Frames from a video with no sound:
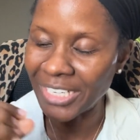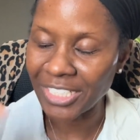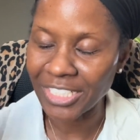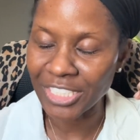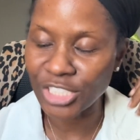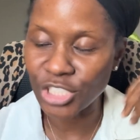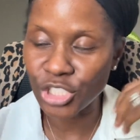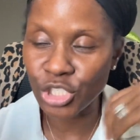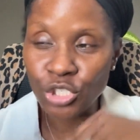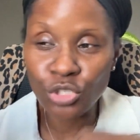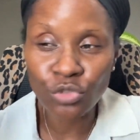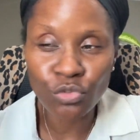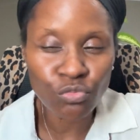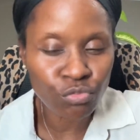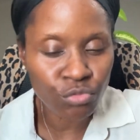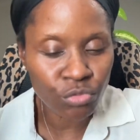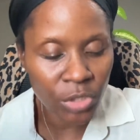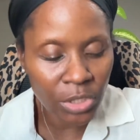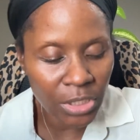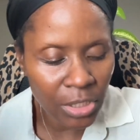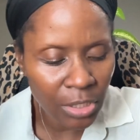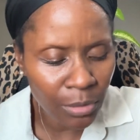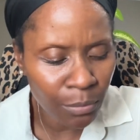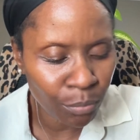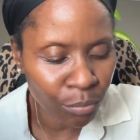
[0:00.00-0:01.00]
and it just
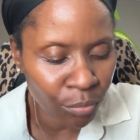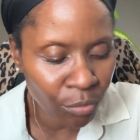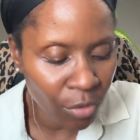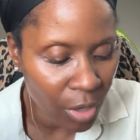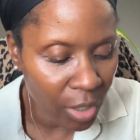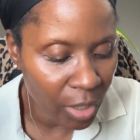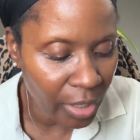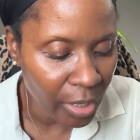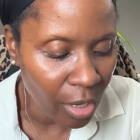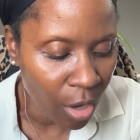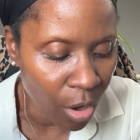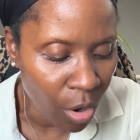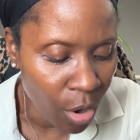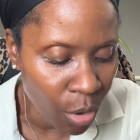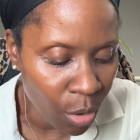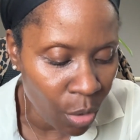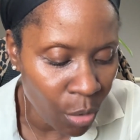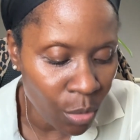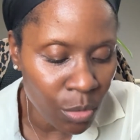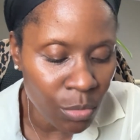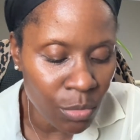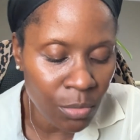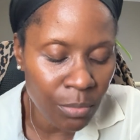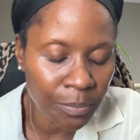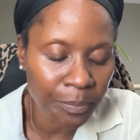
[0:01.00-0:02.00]
really brought it
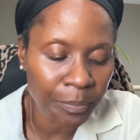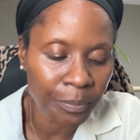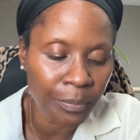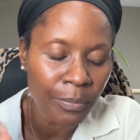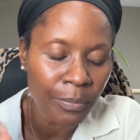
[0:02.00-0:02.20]
home